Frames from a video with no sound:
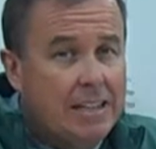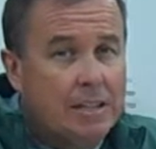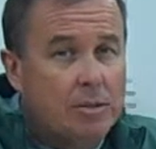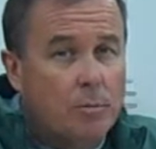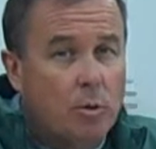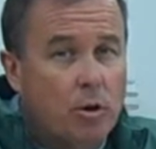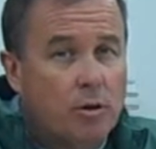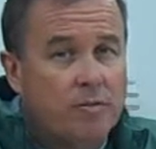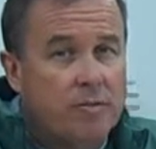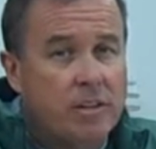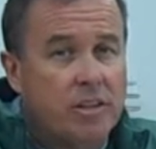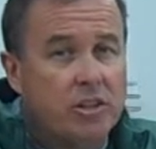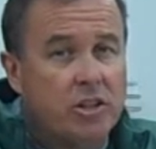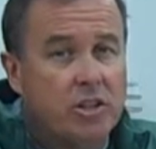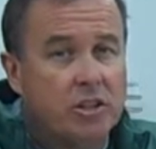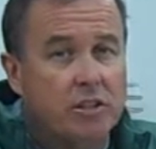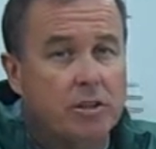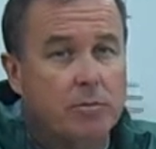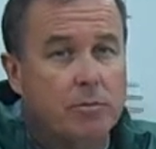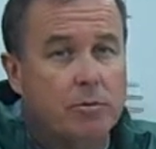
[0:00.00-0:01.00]
It's more
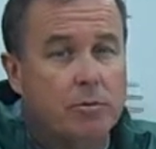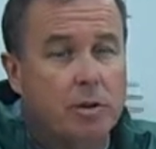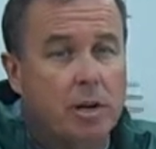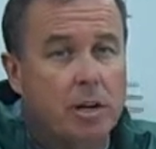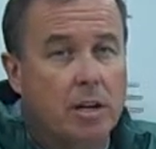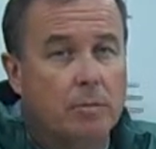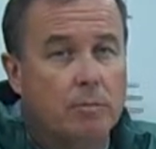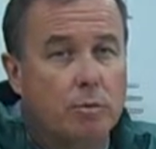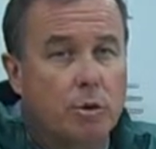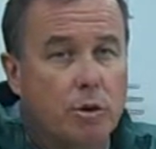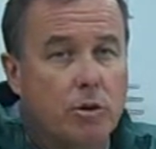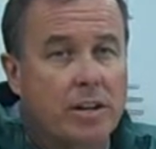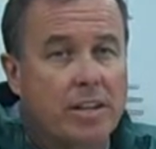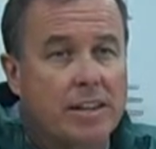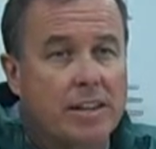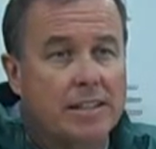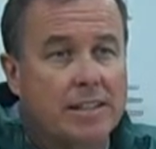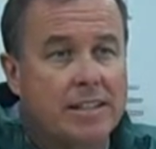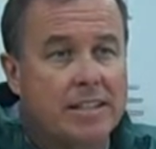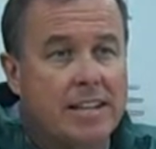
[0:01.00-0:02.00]
efficient to brew in
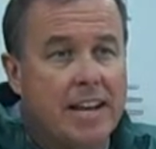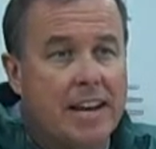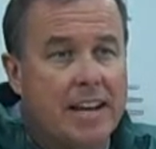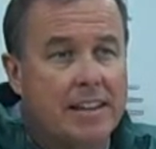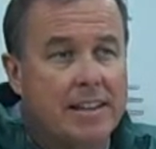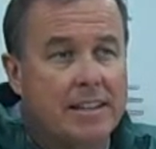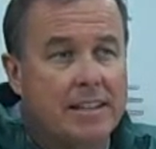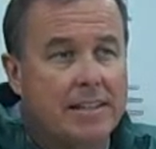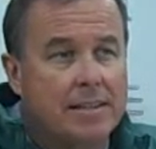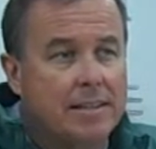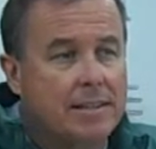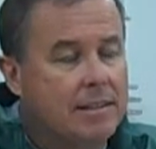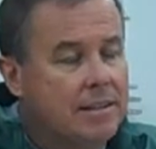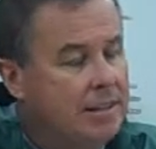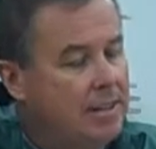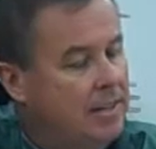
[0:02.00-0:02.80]
than stainless.